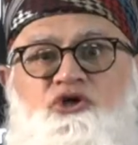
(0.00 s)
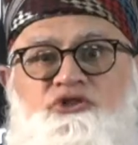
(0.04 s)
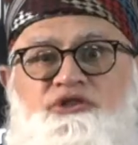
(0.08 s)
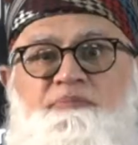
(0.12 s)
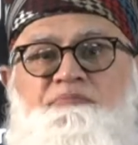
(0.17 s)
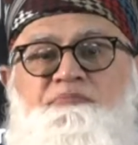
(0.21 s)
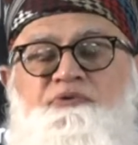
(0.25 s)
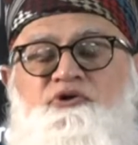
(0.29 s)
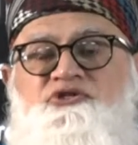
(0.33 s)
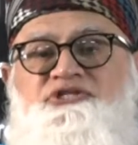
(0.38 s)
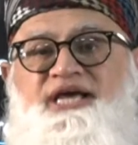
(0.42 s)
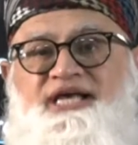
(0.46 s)

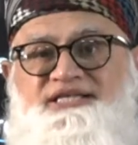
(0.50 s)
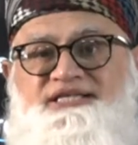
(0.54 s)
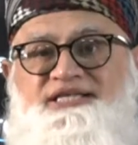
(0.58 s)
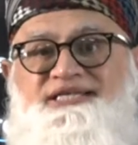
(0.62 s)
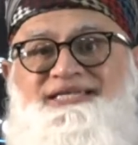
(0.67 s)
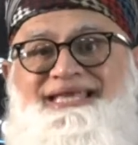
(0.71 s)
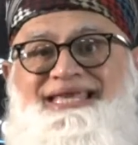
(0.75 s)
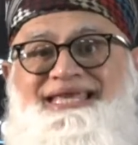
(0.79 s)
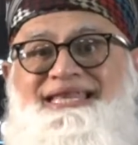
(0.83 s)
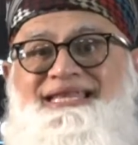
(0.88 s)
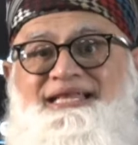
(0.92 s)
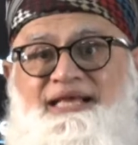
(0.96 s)
projected
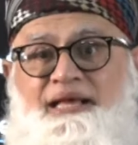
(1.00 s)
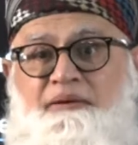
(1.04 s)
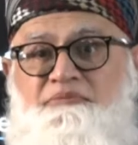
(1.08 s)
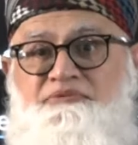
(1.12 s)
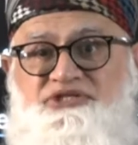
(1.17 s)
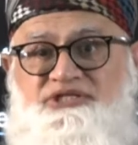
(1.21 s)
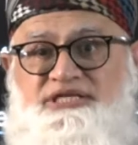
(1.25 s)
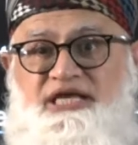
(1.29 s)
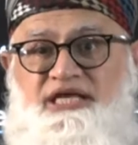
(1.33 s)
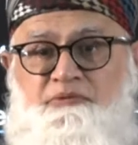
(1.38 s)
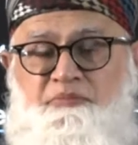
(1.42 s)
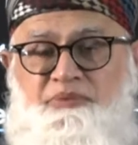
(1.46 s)
income
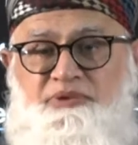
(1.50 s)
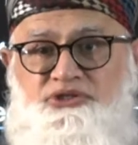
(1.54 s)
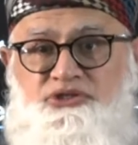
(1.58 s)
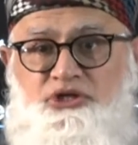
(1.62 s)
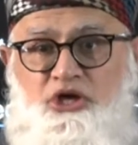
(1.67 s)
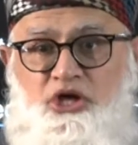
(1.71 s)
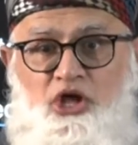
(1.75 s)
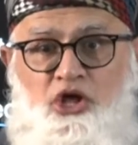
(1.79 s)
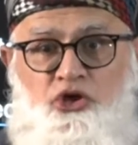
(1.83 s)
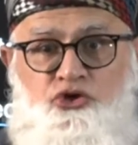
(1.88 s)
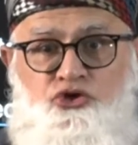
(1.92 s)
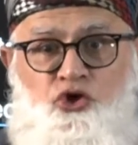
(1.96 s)
statement,
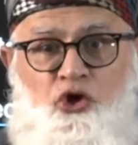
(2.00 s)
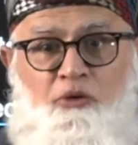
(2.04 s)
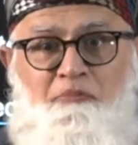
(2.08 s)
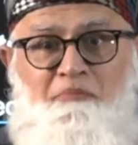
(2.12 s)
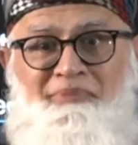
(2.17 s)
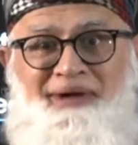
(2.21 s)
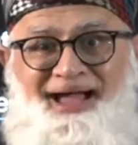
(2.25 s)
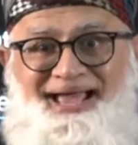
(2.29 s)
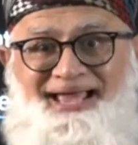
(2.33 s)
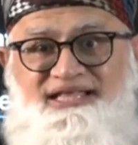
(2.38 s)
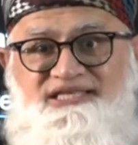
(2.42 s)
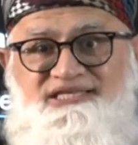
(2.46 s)
your
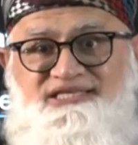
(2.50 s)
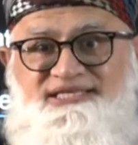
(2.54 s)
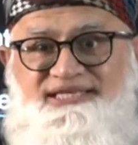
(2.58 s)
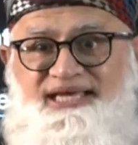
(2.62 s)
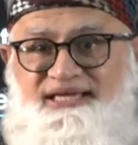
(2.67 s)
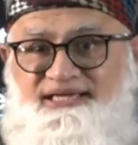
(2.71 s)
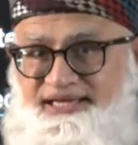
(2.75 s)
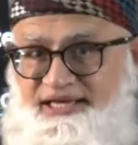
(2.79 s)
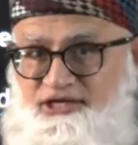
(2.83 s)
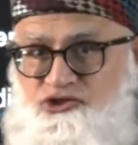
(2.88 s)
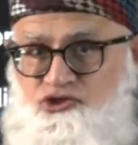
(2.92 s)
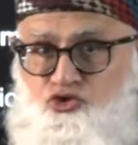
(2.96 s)
mindset
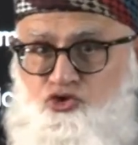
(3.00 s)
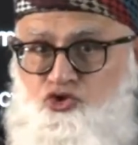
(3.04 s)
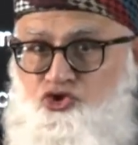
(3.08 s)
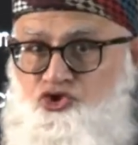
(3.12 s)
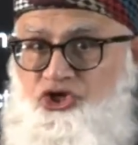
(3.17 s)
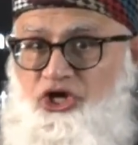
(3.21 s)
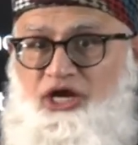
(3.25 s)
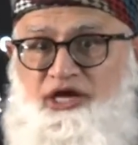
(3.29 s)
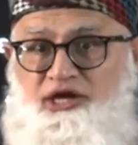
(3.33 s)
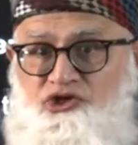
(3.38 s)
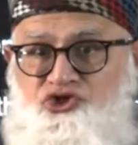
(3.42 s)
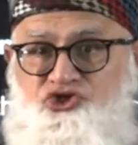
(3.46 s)
has to
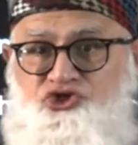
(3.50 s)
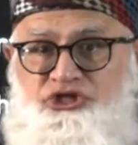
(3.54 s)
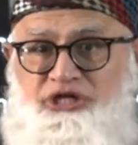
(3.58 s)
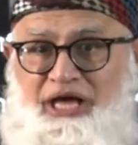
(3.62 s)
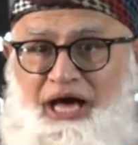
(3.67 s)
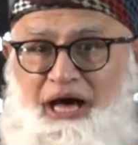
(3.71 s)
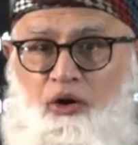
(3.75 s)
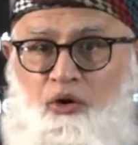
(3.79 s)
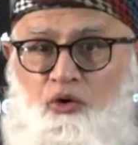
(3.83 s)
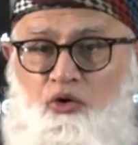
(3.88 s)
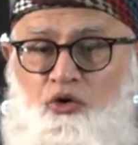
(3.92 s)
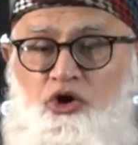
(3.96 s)
change
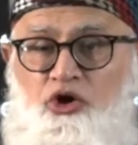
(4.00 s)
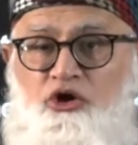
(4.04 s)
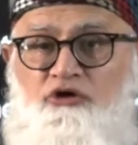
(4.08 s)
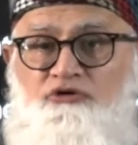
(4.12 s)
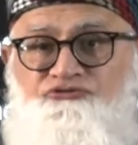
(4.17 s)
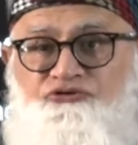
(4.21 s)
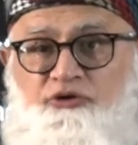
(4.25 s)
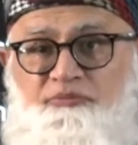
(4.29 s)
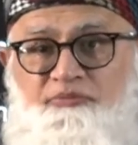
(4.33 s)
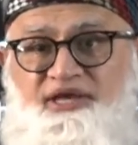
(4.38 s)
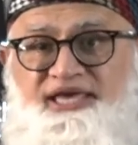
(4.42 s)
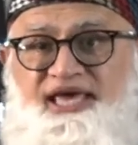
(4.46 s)
now
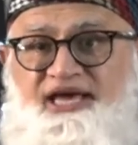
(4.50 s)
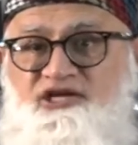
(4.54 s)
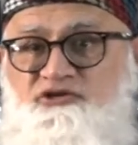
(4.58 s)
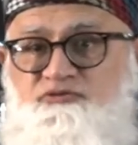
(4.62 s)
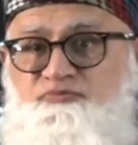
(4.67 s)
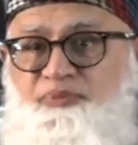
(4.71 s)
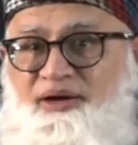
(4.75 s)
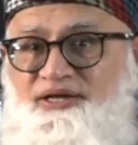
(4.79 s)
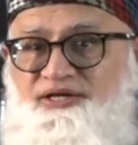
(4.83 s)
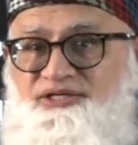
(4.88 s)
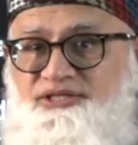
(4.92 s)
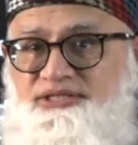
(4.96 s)
from a cash
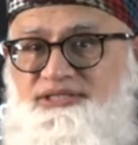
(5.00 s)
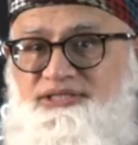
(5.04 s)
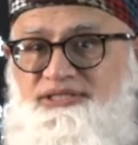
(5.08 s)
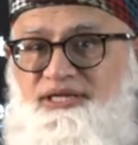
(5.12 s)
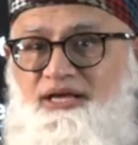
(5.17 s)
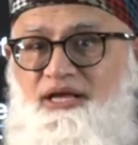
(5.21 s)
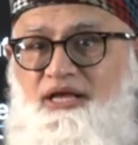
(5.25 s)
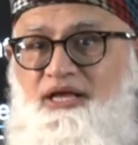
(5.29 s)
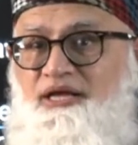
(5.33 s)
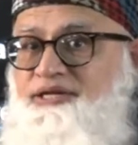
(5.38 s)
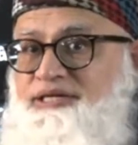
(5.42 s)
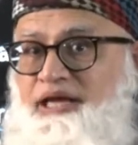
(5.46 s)
budget.
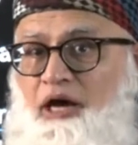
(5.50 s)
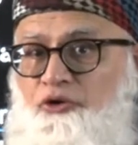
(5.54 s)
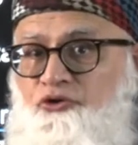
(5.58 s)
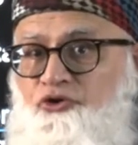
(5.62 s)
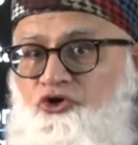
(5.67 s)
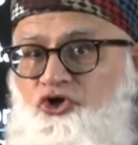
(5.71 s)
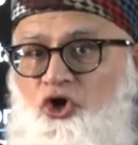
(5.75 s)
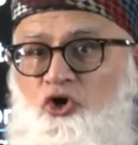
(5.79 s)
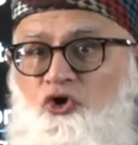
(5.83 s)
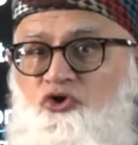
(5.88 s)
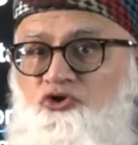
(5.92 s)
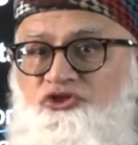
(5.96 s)
Now you
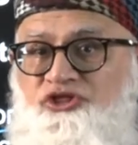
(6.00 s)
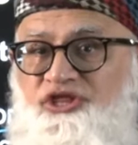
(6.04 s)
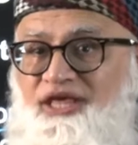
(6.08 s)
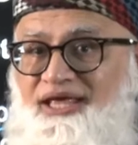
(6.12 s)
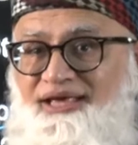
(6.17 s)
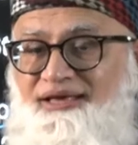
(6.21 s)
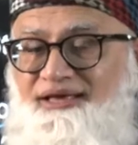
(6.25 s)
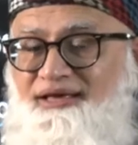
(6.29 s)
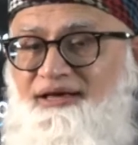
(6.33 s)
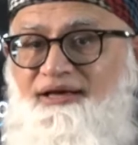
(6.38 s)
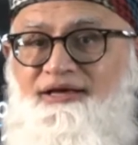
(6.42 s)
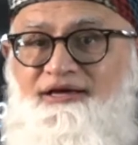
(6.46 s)
don't
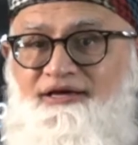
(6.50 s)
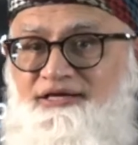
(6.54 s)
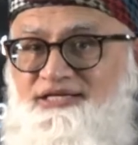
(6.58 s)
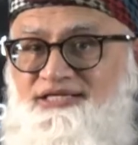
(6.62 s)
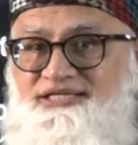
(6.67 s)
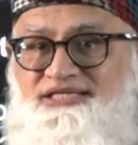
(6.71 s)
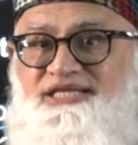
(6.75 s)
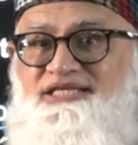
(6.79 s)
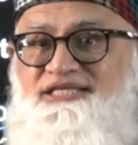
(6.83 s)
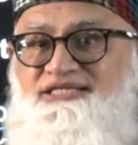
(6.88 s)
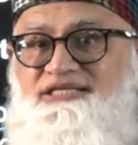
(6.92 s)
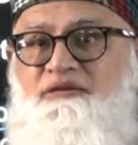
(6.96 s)
think
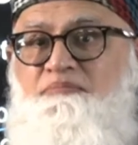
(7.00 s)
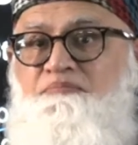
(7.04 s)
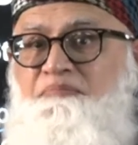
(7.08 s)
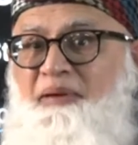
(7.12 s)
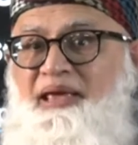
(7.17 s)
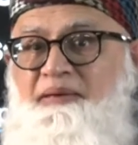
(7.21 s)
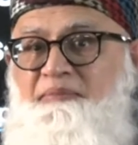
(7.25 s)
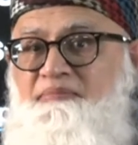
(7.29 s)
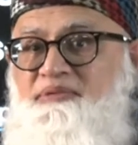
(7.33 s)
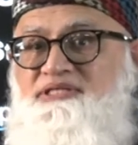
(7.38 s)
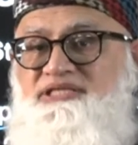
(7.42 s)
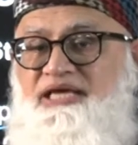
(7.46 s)
receipts and
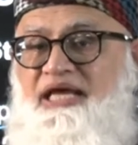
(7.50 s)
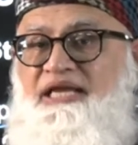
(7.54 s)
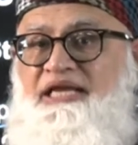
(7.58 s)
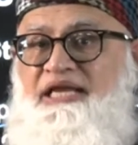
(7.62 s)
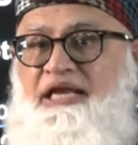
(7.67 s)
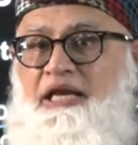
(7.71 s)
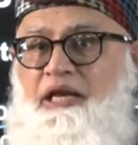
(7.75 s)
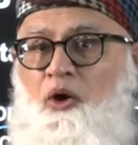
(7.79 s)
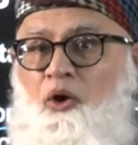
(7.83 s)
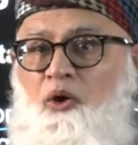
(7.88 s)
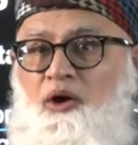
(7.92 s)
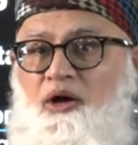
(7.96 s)
payments any
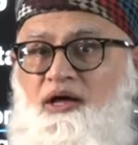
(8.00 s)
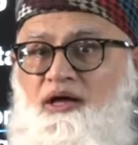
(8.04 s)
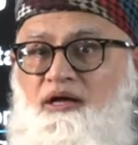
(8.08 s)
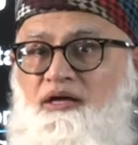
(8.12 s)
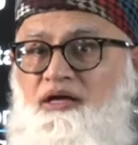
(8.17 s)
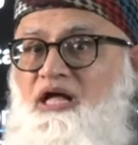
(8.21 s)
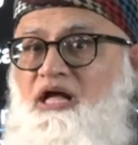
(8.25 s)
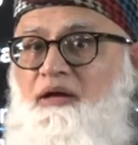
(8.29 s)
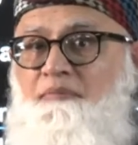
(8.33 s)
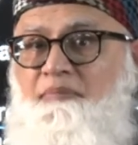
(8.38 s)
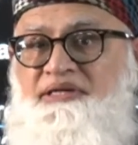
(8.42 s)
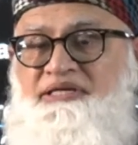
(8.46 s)
longer,
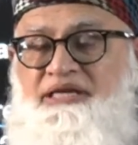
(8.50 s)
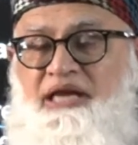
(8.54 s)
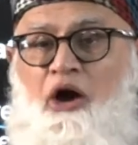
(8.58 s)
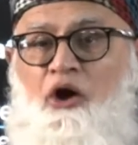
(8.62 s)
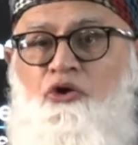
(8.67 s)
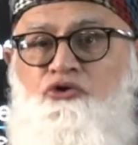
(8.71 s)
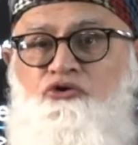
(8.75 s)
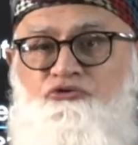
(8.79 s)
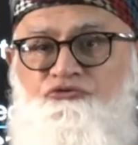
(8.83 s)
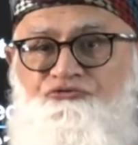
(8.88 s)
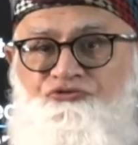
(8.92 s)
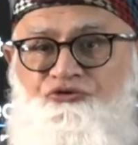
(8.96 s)
but now
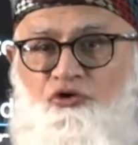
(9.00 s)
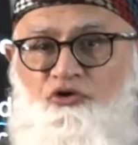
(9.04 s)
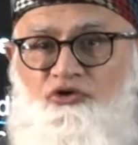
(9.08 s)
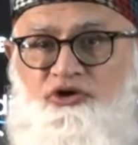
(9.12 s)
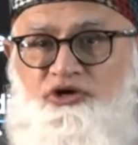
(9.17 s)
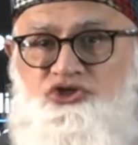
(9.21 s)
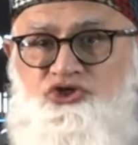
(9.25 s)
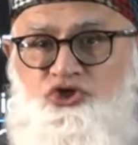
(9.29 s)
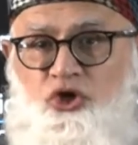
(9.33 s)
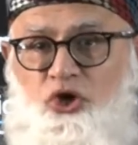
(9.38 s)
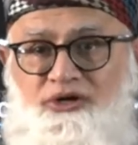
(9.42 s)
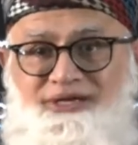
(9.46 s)
you
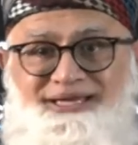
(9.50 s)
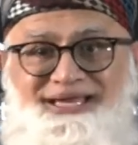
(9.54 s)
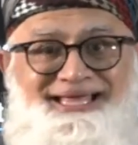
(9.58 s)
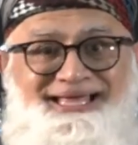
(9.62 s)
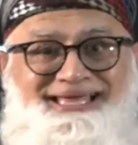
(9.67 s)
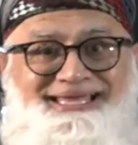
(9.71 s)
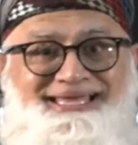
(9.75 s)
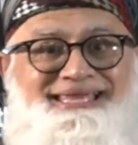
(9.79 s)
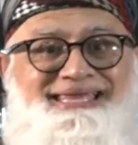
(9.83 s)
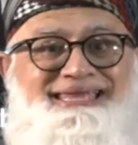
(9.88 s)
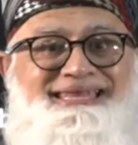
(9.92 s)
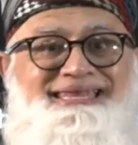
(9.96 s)
focus on
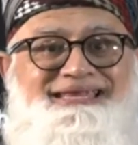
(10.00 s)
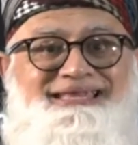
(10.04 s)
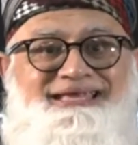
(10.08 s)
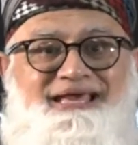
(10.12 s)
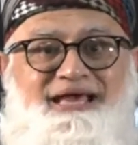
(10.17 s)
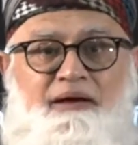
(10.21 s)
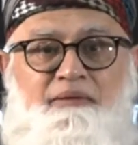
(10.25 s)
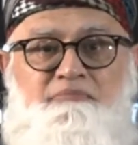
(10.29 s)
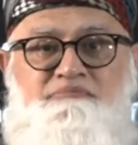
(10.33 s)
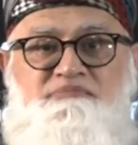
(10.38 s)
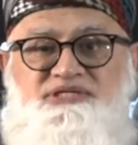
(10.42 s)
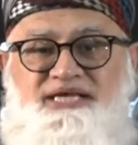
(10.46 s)

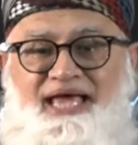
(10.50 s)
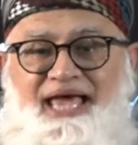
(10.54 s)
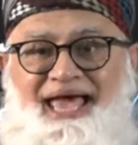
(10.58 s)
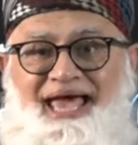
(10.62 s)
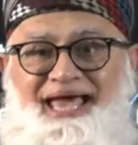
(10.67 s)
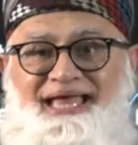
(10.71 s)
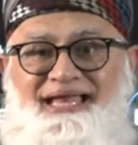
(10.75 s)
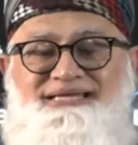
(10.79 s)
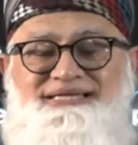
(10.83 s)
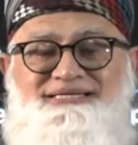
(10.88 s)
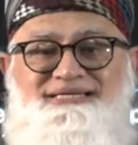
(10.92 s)
incomes and